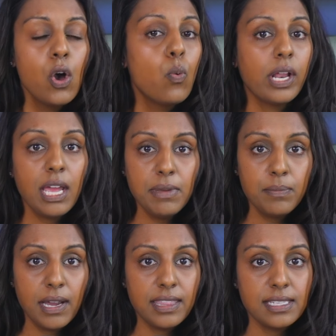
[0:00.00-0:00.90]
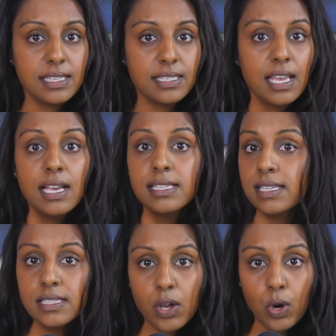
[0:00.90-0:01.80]
What I mean by this is
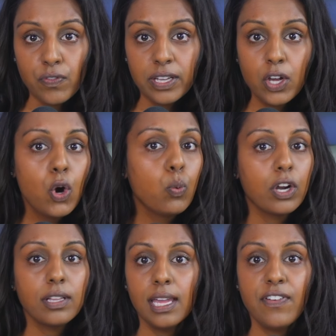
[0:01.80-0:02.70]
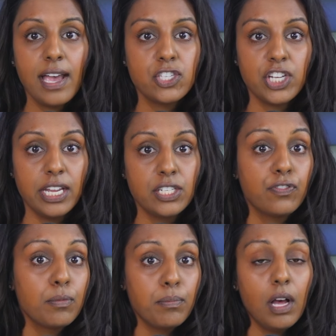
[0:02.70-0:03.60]
since COVID, work life has changed
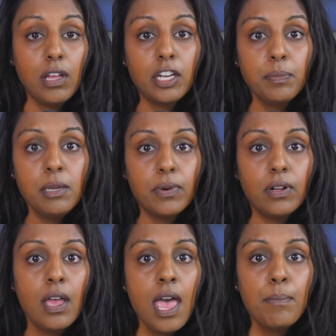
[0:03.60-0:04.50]
for a lot of people.